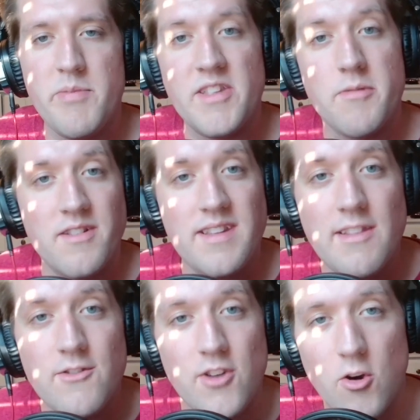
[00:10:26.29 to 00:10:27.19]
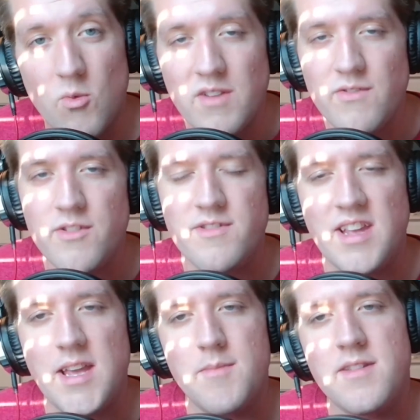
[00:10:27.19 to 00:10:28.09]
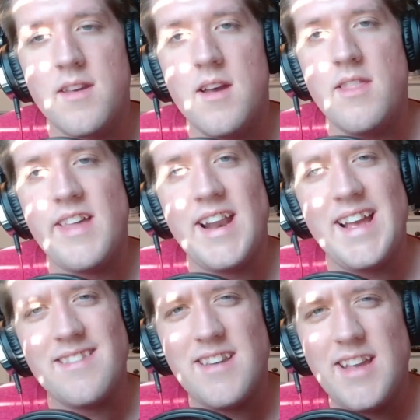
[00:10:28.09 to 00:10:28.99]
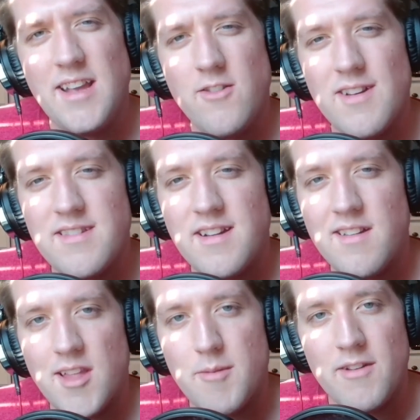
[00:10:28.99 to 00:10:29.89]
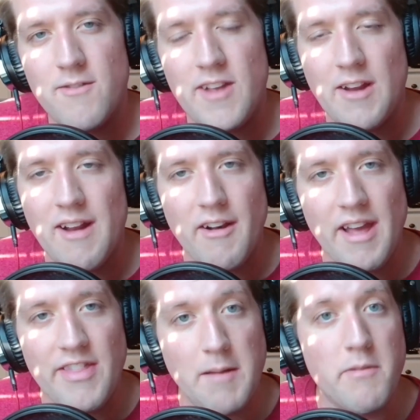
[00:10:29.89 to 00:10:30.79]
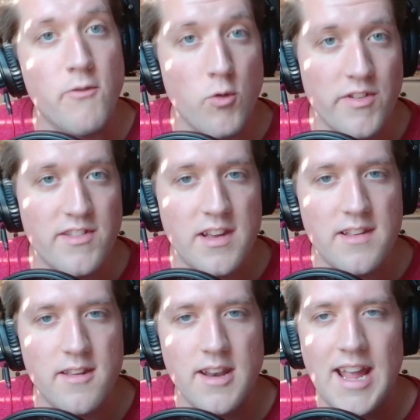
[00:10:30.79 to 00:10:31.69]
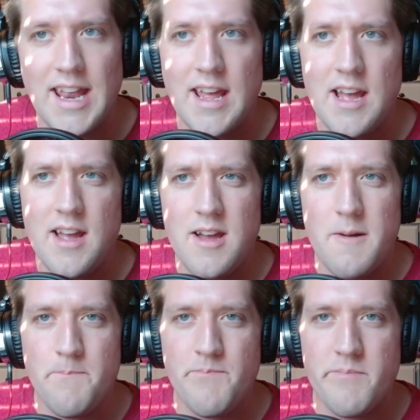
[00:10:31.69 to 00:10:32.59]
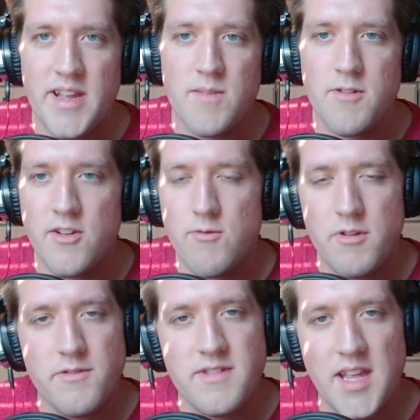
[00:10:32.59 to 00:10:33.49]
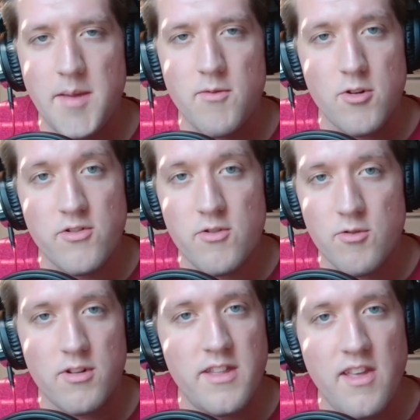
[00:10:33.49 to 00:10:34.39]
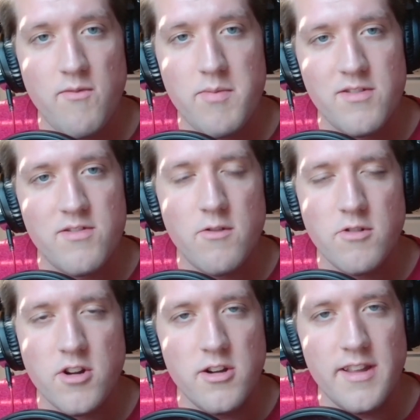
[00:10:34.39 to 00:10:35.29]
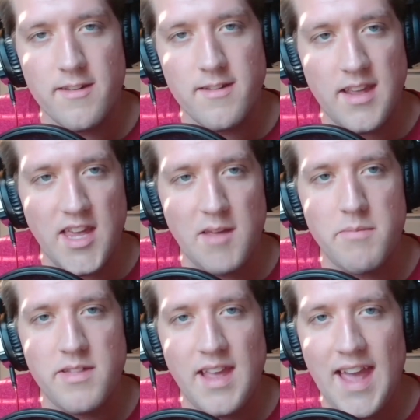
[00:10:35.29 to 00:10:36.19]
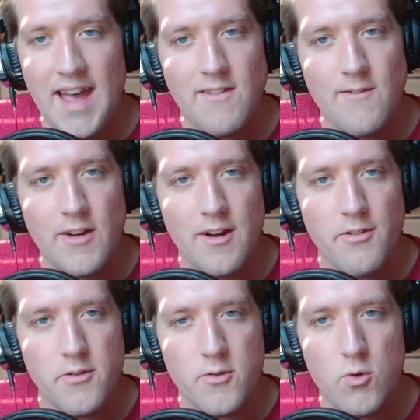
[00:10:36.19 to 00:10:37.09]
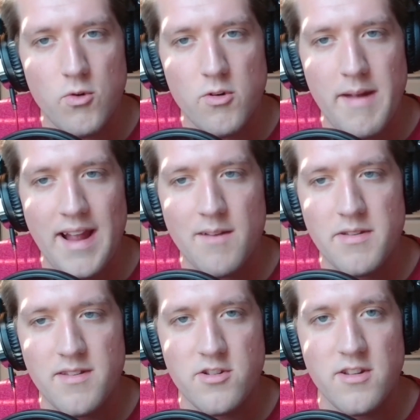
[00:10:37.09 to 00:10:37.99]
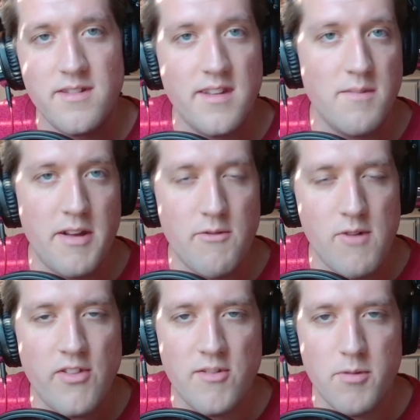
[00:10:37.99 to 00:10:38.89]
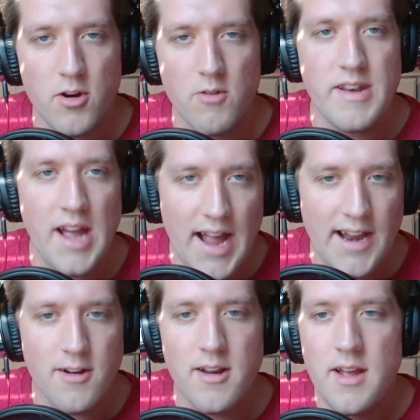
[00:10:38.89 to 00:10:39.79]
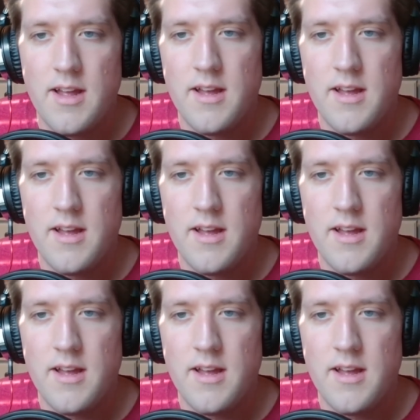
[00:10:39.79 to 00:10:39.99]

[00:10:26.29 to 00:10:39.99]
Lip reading: Pittsburgh Steelers are one of those teams that has an interesting dilemma to figure out, I think, before the season. And Pittsburgh is one of those teams where historically they've been so good as a team, but they haven't figured out those quarterback positions since Ben Roethlisberger retired.